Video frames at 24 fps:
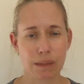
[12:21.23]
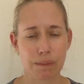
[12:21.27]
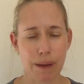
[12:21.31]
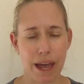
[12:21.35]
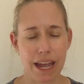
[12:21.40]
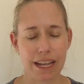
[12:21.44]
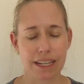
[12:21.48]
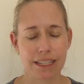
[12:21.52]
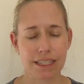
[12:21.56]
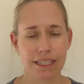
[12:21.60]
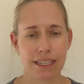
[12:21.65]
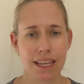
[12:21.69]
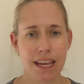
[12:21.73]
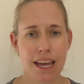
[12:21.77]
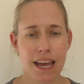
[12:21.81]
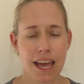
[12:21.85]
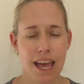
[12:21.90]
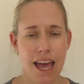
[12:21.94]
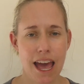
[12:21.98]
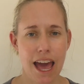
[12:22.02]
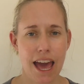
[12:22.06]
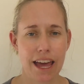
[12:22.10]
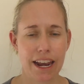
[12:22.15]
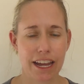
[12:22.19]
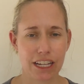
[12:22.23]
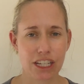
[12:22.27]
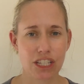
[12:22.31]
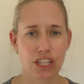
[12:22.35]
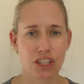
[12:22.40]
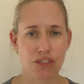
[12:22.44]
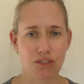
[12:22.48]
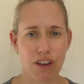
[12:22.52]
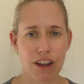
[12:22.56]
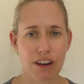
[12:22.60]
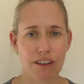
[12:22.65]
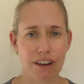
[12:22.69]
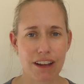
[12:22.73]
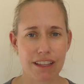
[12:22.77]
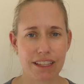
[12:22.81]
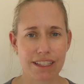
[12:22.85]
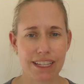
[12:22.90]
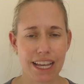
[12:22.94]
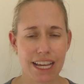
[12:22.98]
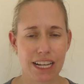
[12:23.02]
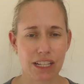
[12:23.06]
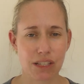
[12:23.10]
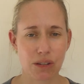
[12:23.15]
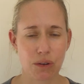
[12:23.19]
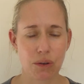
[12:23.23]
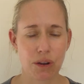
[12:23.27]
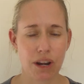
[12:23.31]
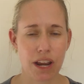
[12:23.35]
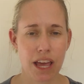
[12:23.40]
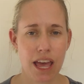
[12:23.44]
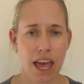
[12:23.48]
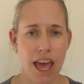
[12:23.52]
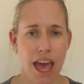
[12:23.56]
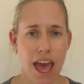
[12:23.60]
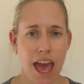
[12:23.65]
space, and I could just run around the tennis court.